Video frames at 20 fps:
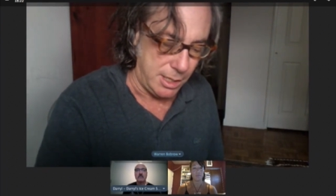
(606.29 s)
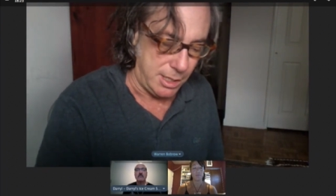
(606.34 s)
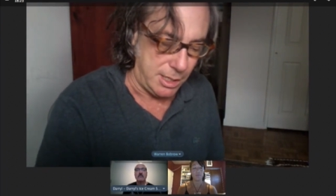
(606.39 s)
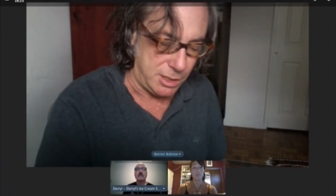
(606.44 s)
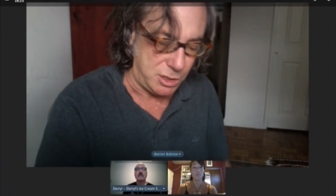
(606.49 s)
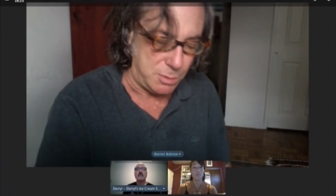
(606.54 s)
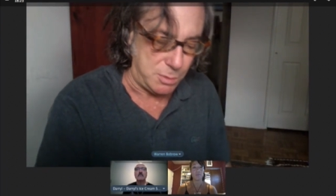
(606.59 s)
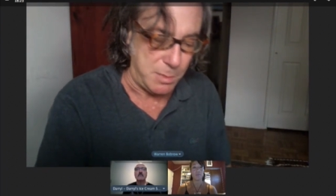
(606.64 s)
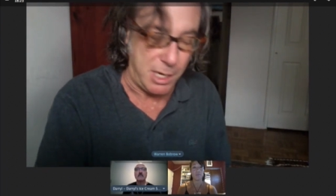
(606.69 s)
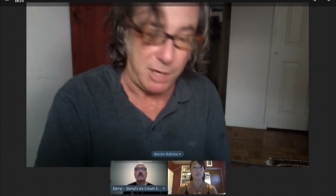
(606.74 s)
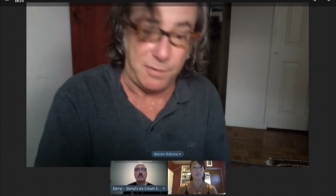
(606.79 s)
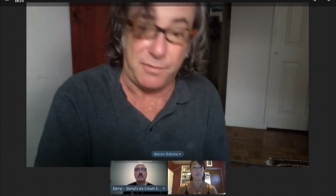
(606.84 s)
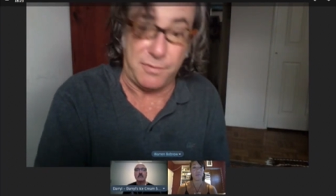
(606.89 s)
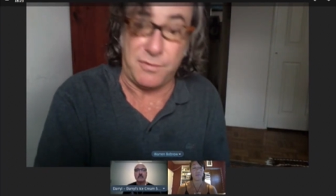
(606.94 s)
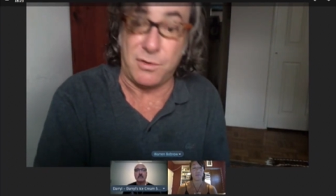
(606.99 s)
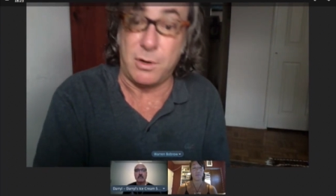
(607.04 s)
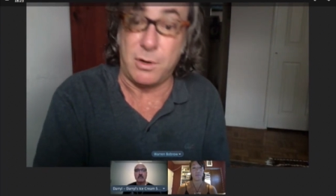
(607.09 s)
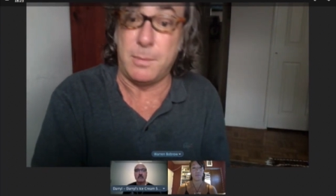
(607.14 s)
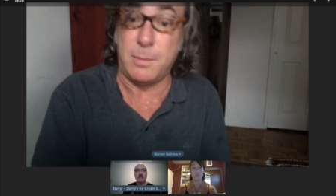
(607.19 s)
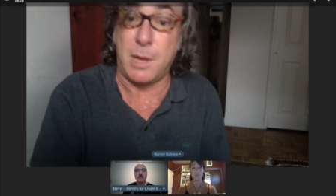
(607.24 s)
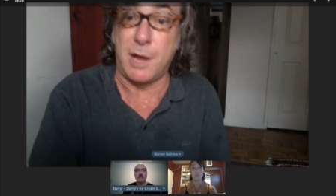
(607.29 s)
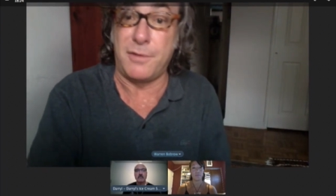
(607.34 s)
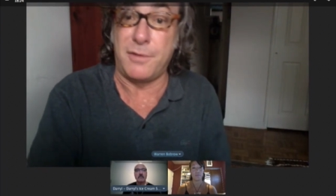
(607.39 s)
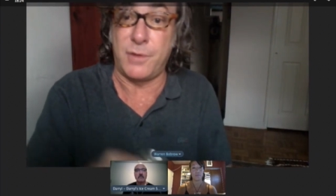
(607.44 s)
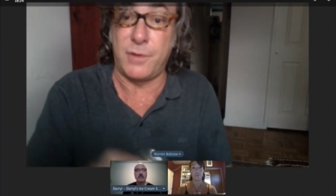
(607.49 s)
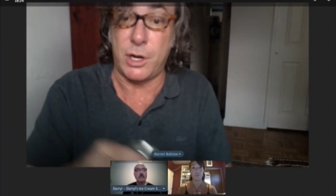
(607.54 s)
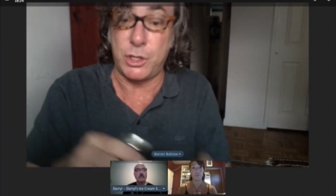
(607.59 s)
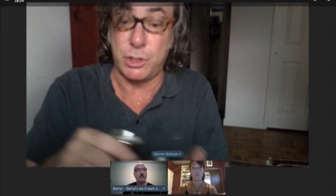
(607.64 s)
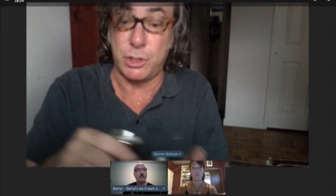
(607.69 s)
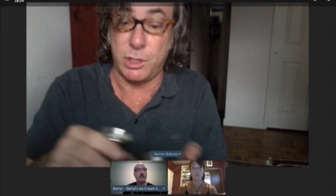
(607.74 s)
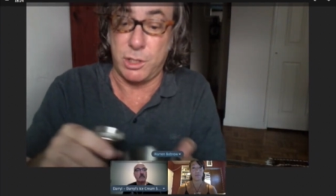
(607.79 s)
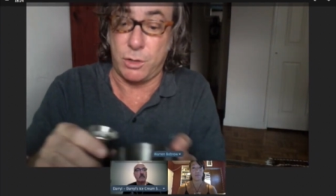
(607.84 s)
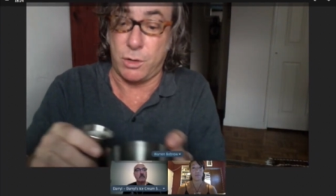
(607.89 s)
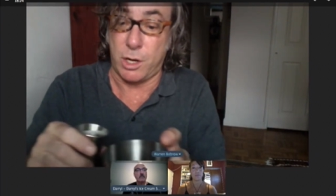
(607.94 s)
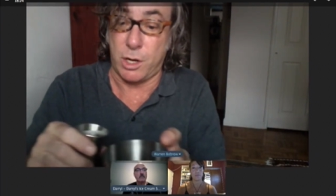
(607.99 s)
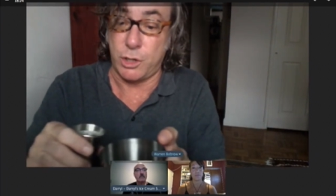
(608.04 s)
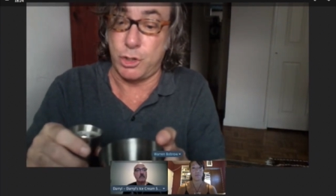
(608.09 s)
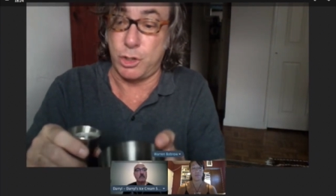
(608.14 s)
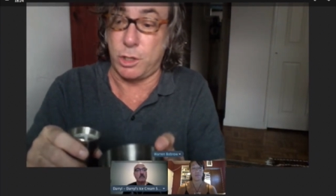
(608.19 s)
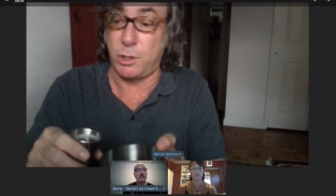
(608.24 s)
It's made from freshly
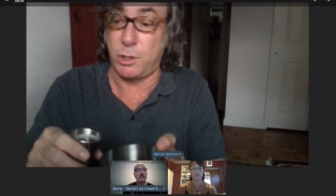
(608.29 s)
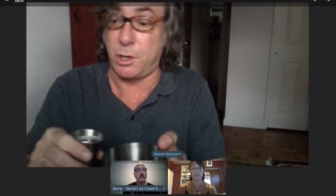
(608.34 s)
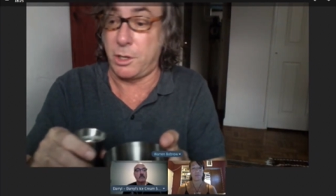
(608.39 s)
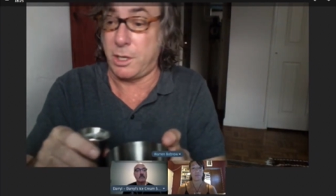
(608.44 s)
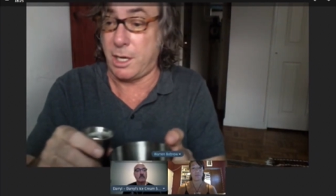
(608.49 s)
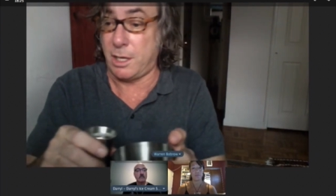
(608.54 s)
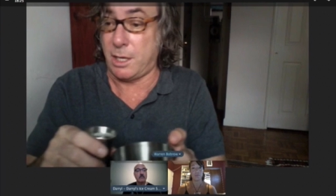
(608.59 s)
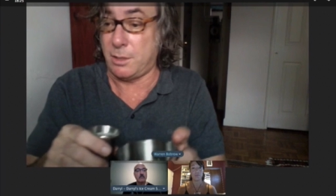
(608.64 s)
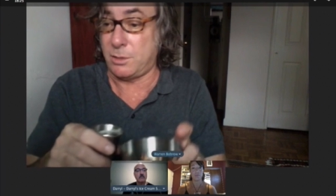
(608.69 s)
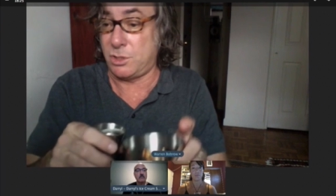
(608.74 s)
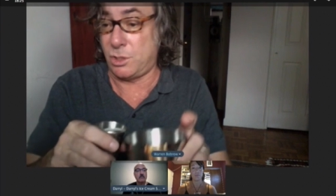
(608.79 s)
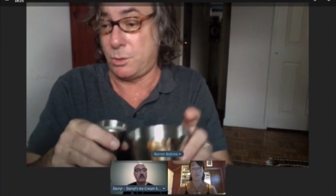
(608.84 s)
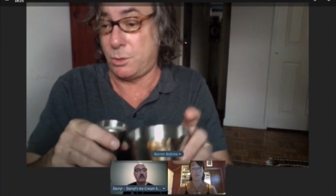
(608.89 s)
crushed sugar cane.